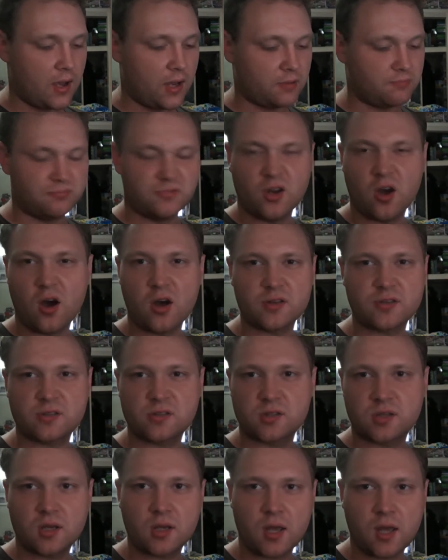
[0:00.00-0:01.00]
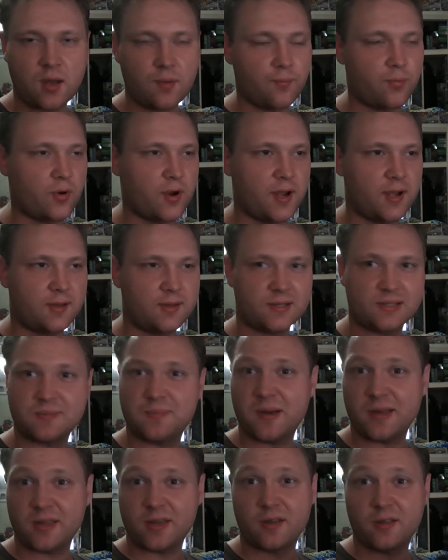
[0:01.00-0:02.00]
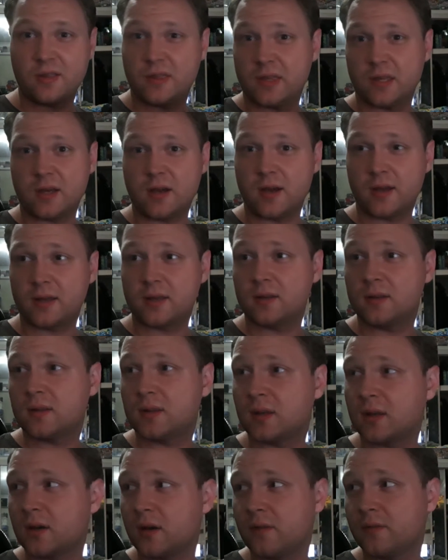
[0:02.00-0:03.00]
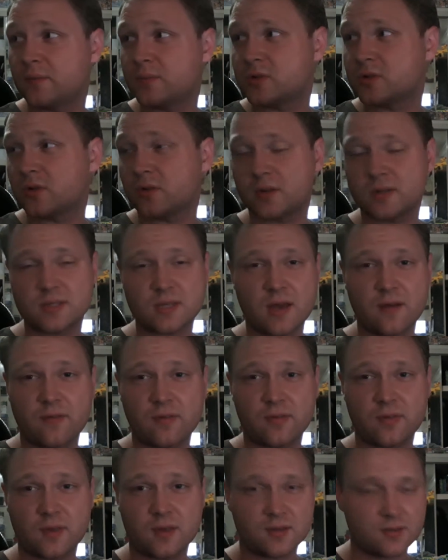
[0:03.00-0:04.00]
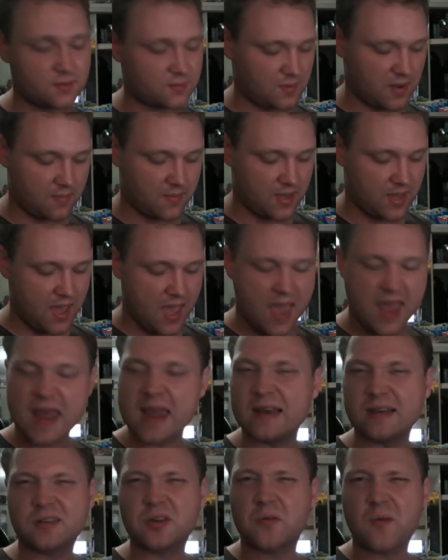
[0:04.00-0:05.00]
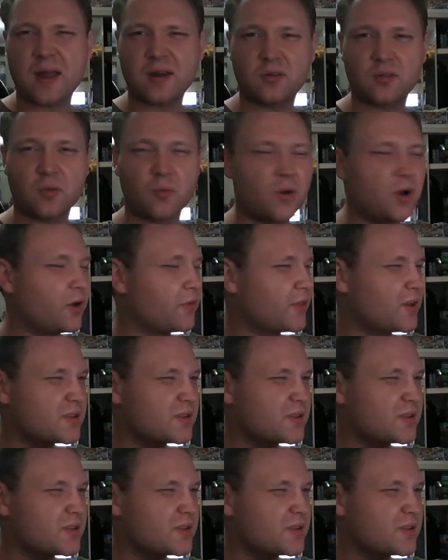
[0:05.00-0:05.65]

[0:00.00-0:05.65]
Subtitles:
NOS, handbrake, that's about the only thing I can think of. I'm sure there's other things, maybe interact with the world.